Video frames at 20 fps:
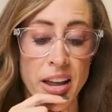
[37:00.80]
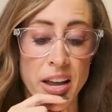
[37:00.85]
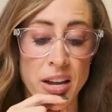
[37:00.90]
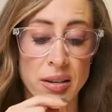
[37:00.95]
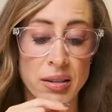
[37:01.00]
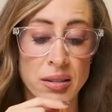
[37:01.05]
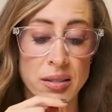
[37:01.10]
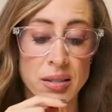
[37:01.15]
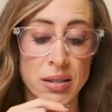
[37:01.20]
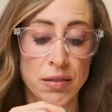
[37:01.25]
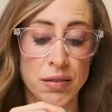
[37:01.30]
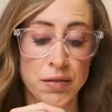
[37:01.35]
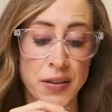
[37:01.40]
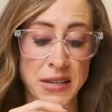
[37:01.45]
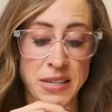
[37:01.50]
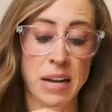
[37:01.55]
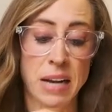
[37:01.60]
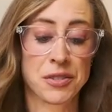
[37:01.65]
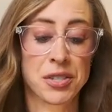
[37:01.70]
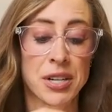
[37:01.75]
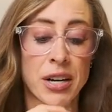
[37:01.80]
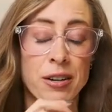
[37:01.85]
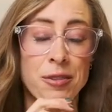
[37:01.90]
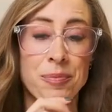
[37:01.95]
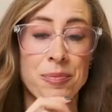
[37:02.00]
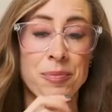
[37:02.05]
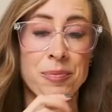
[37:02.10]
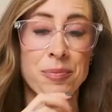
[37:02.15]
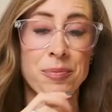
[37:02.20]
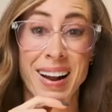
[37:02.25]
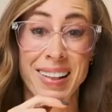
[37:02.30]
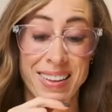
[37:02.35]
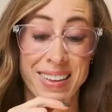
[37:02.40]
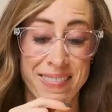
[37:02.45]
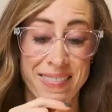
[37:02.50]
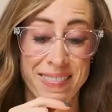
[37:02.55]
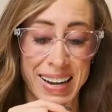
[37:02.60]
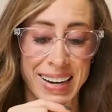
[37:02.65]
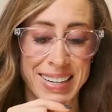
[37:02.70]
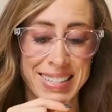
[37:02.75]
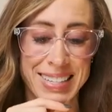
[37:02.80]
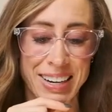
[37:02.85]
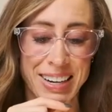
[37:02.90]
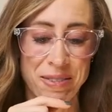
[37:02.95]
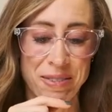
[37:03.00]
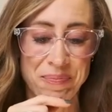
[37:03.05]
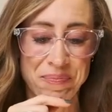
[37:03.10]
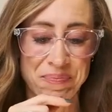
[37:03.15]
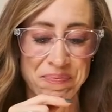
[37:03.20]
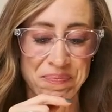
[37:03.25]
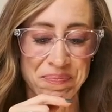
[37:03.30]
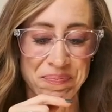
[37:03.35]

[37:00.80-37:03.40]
is fantastic. And I love that idea.